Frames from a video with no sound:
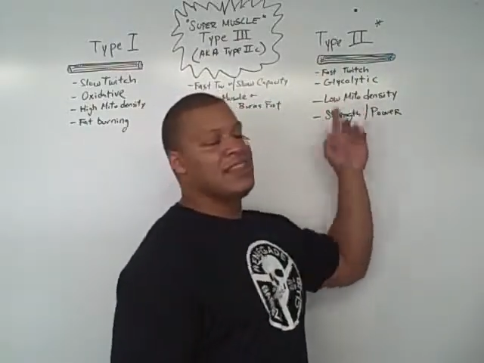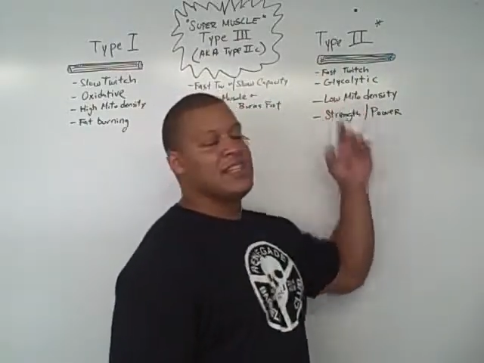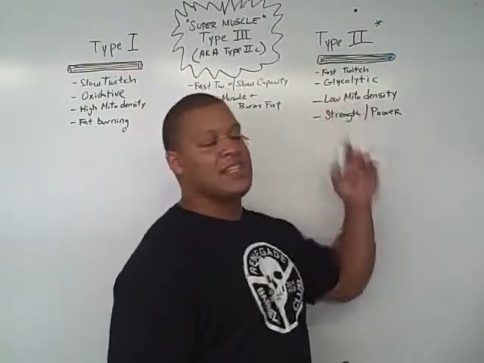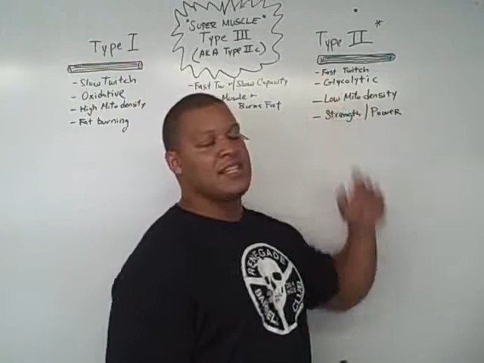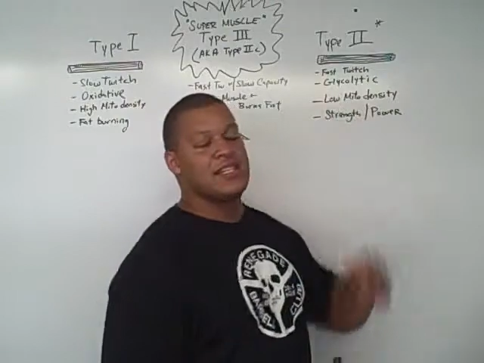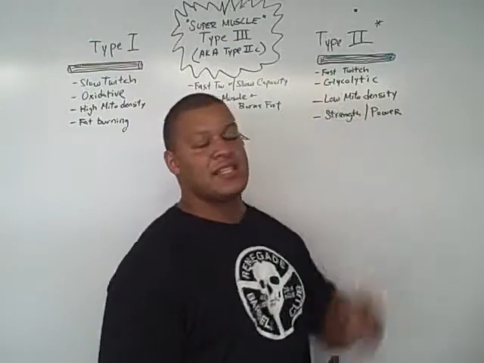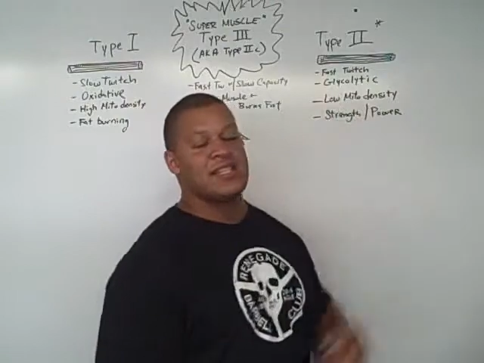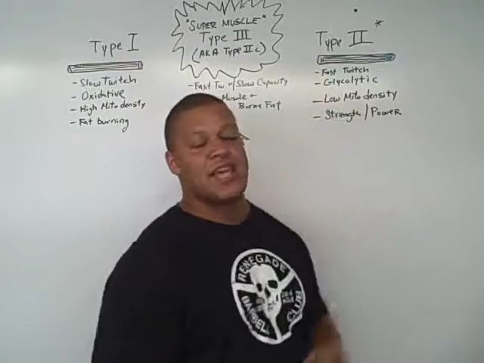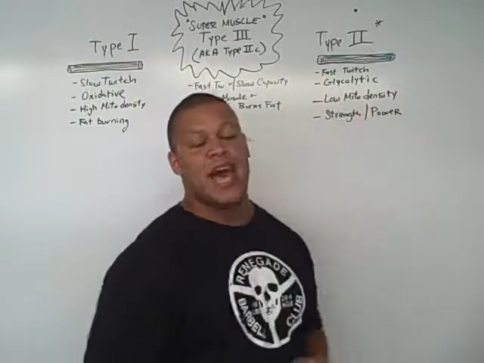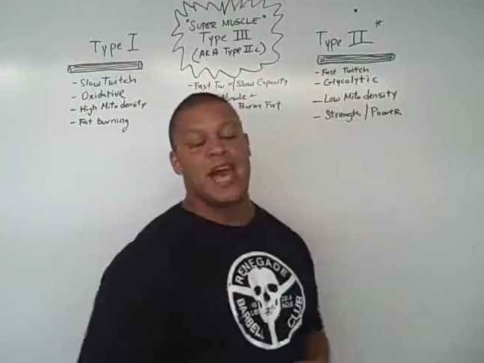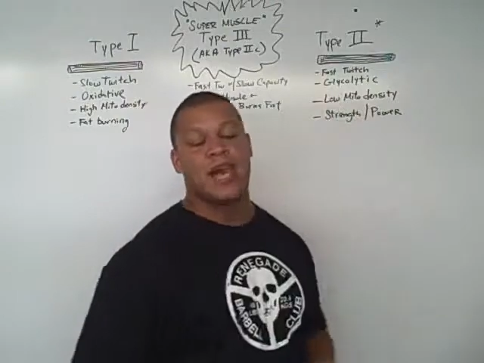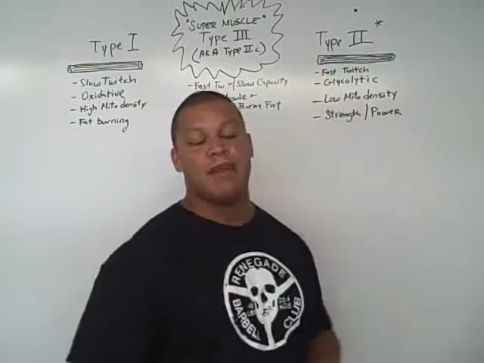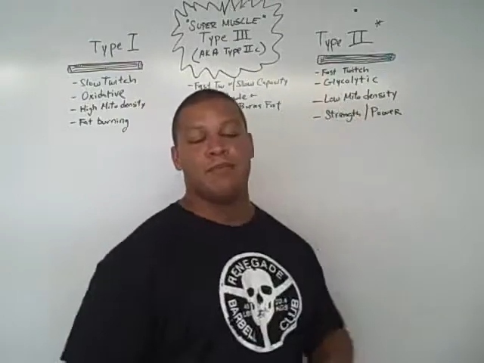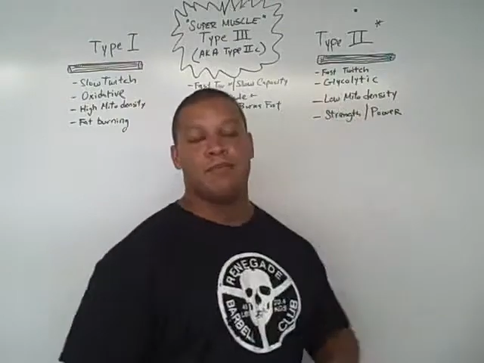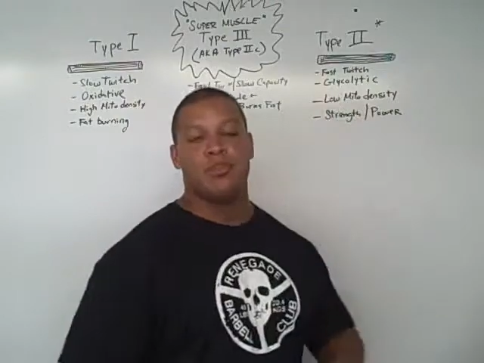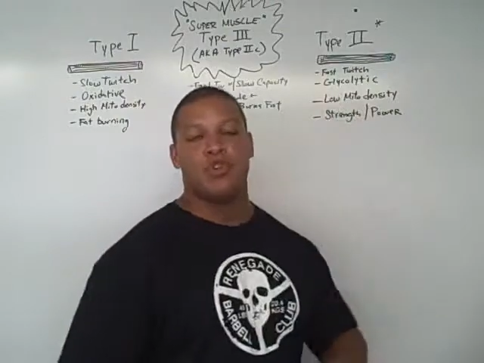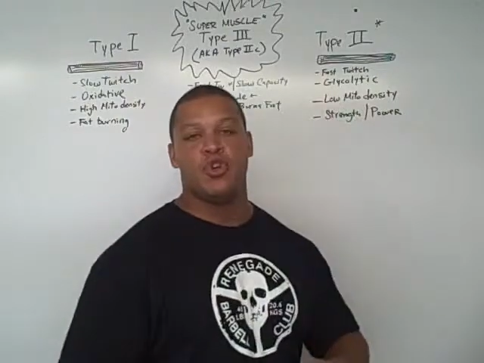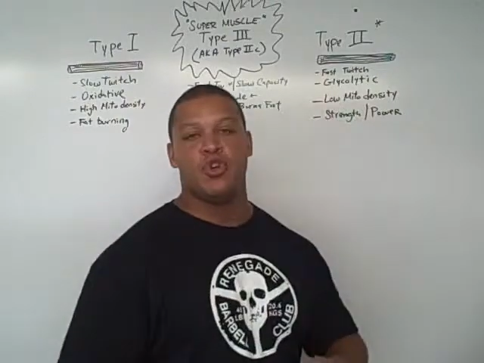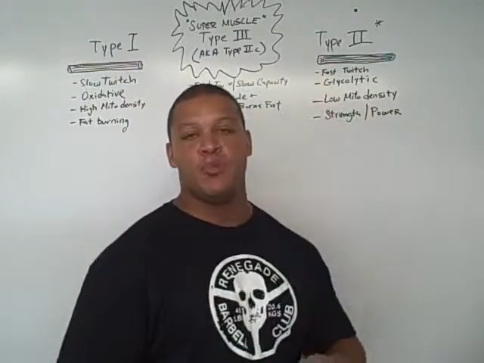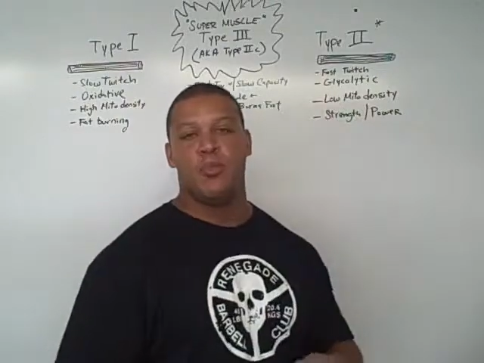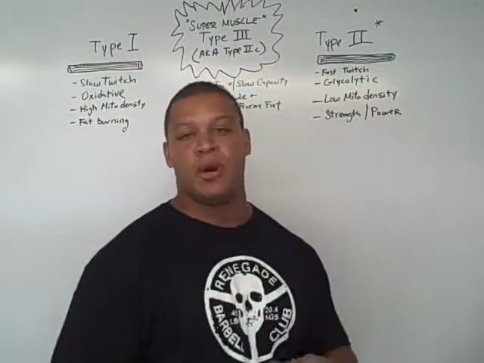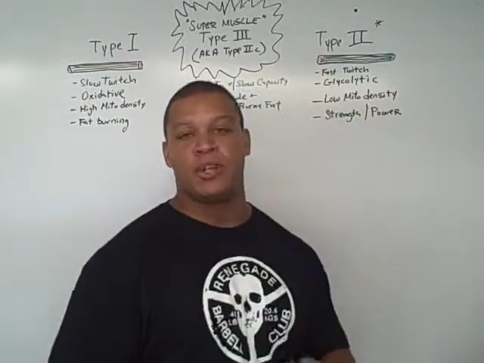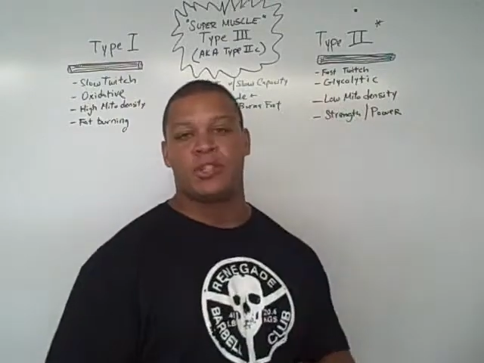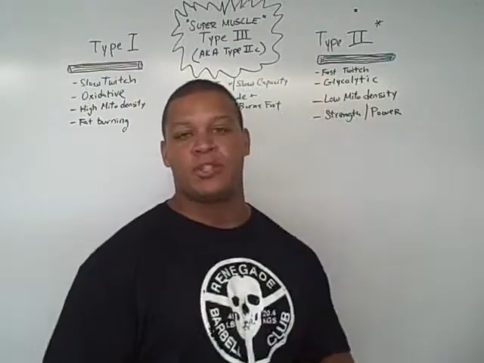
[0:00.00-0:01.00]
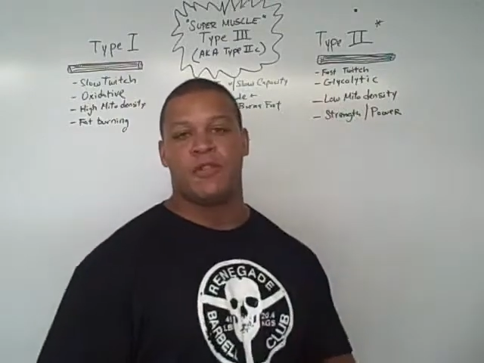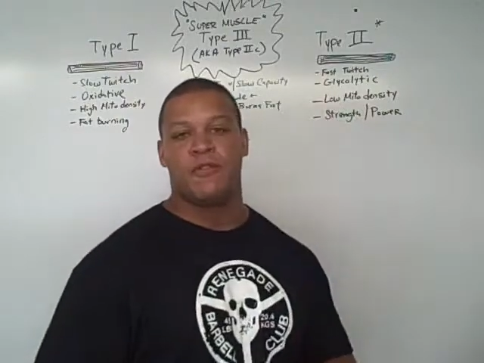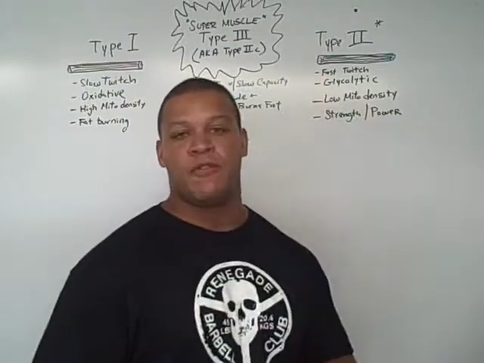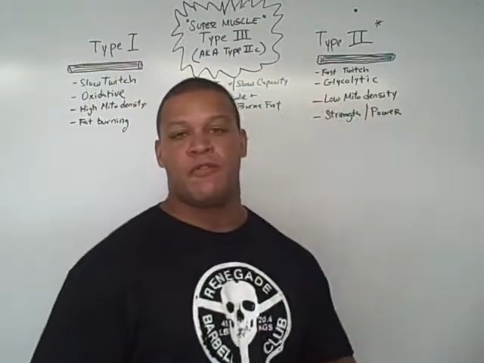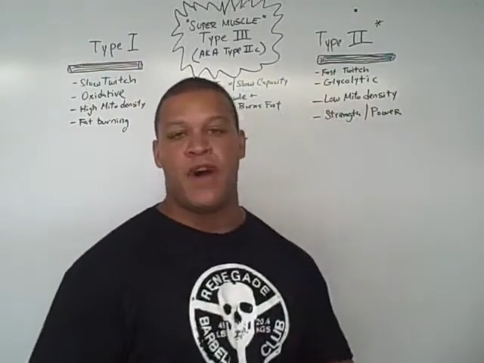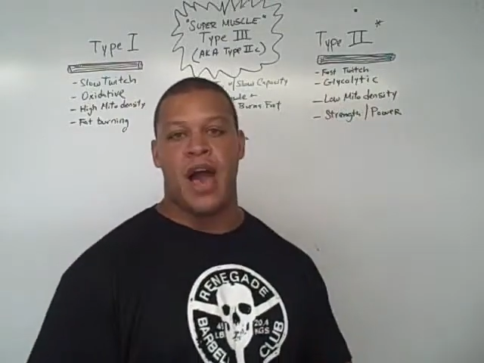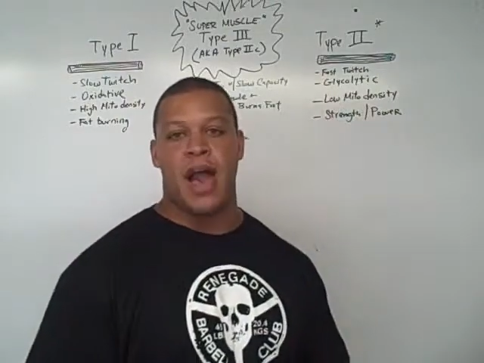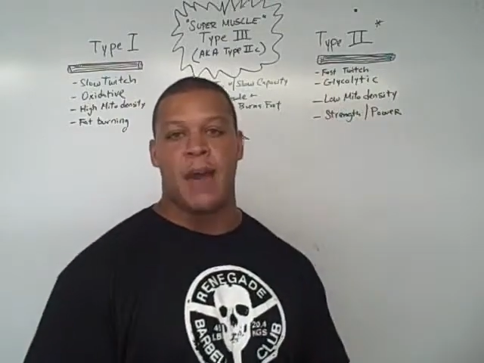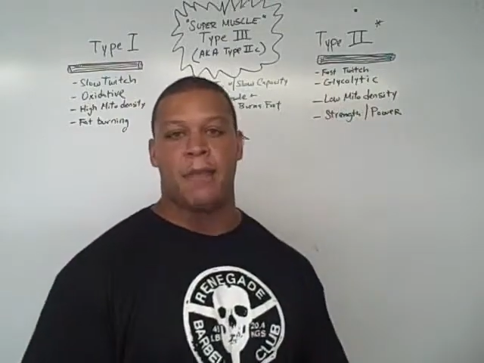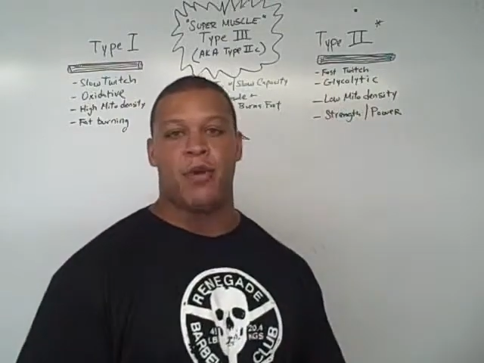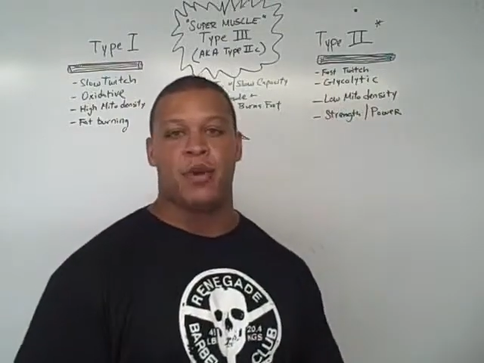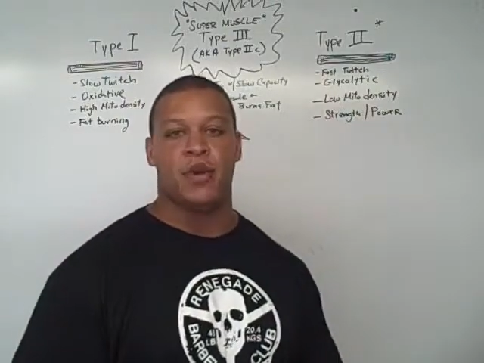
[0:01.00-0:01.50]
that this type 2 muscle
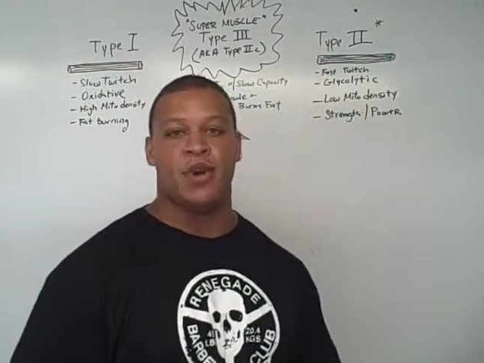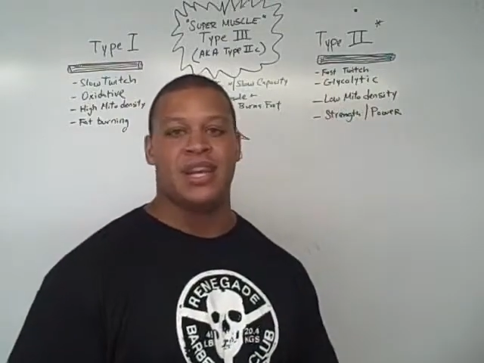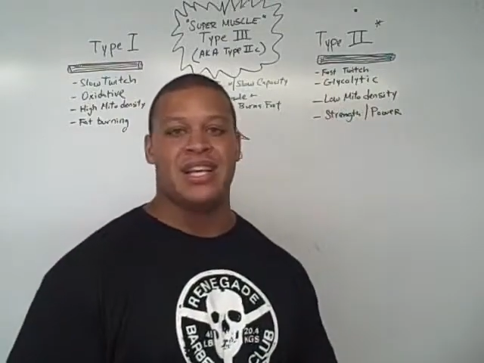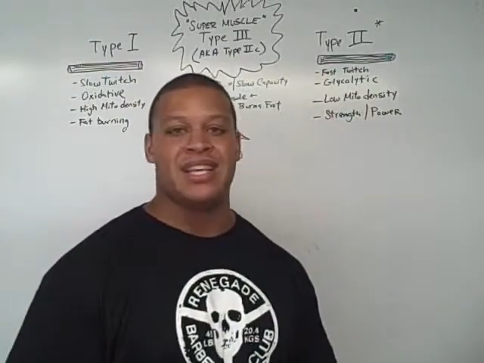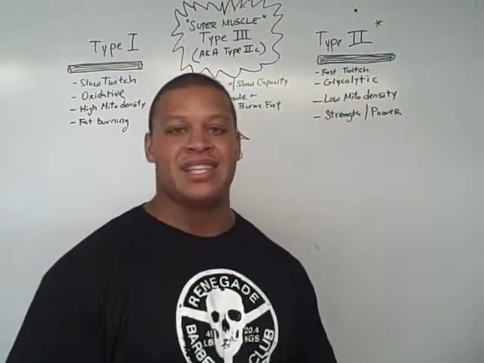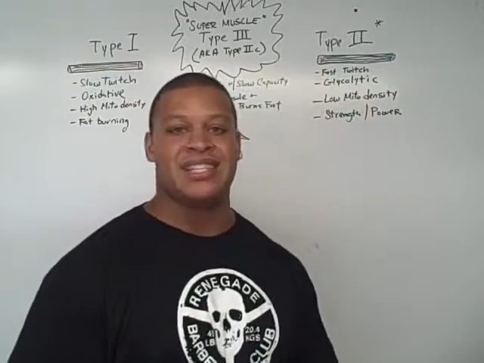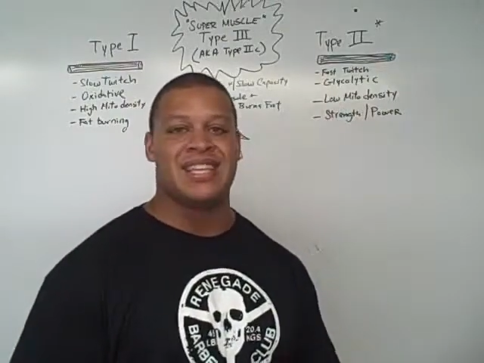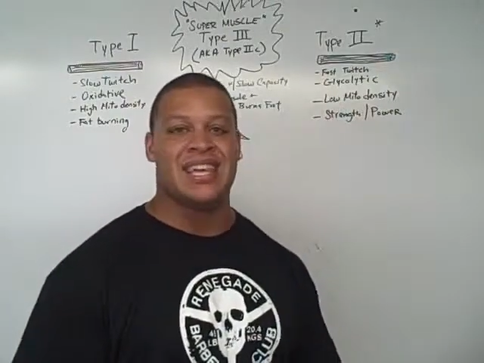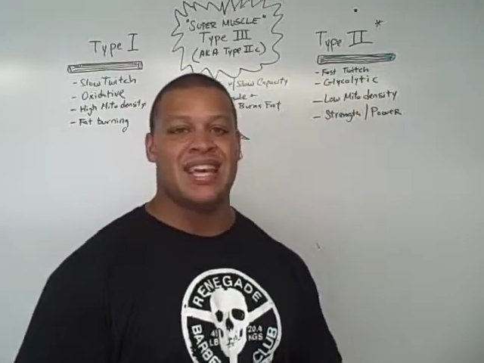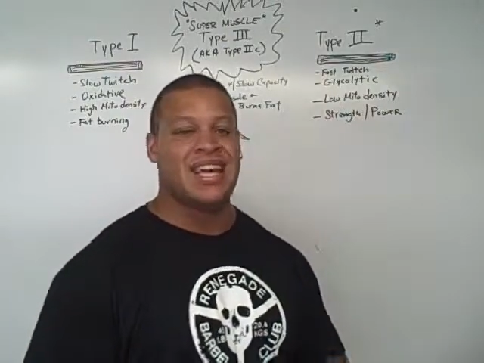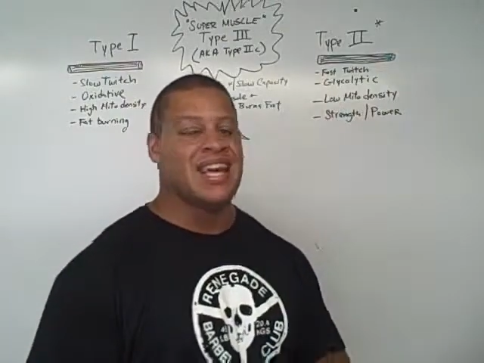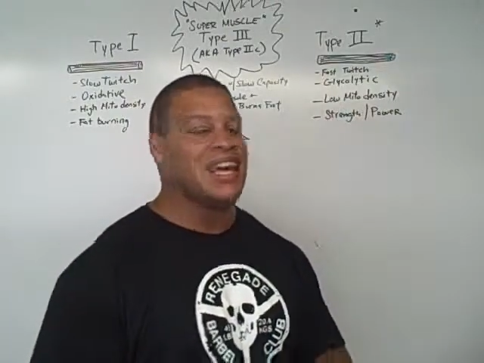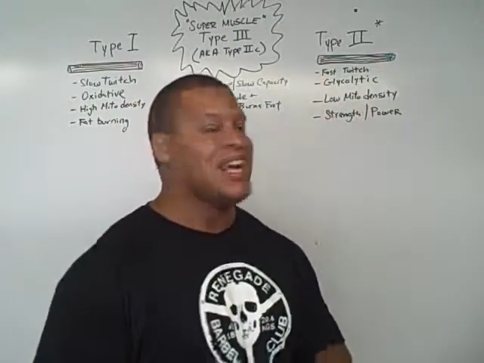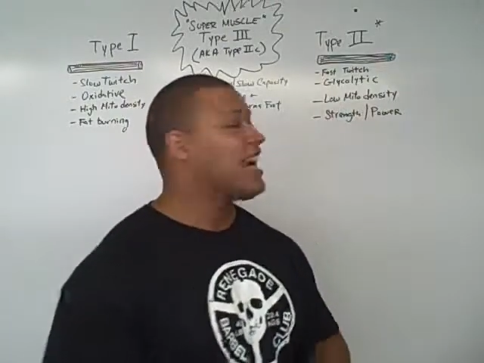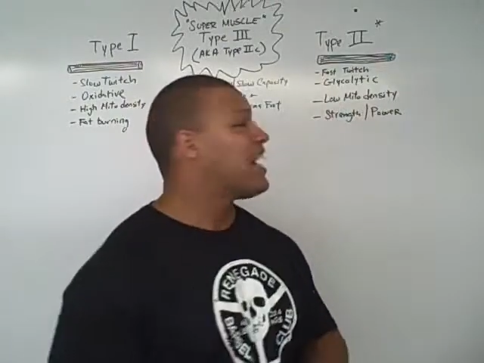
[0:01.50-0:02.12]
fiber is